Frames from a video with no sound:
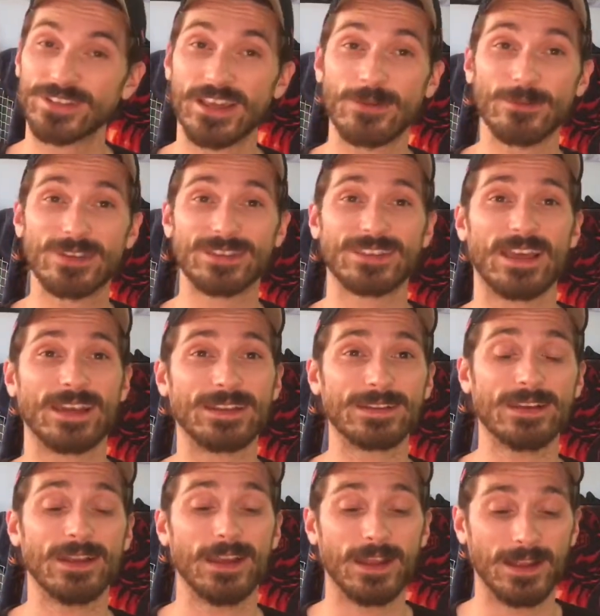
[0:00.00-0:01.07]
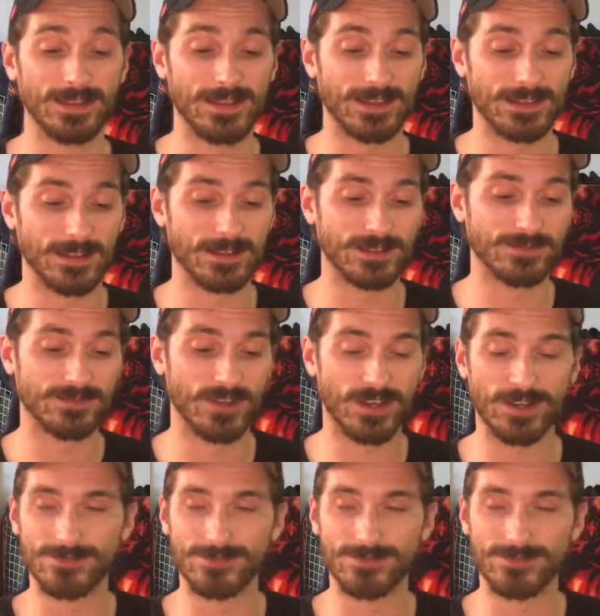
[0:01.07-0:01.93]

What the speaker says: that we get that kind of,